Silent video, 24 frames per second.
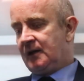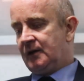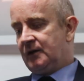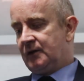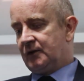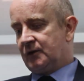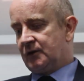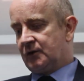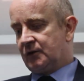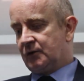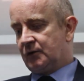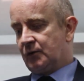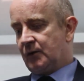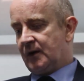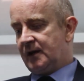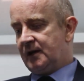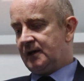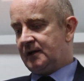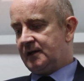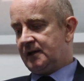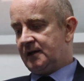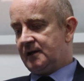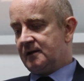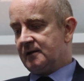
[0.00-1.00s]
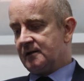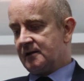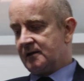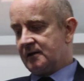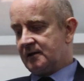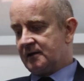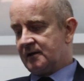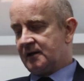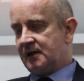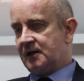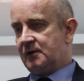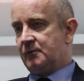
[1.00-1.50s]
In
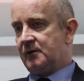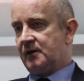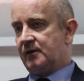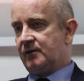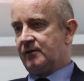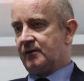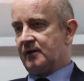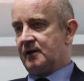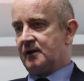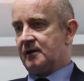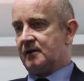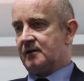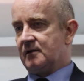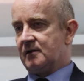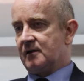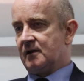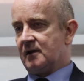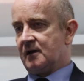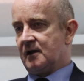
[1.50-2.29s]
2019, we think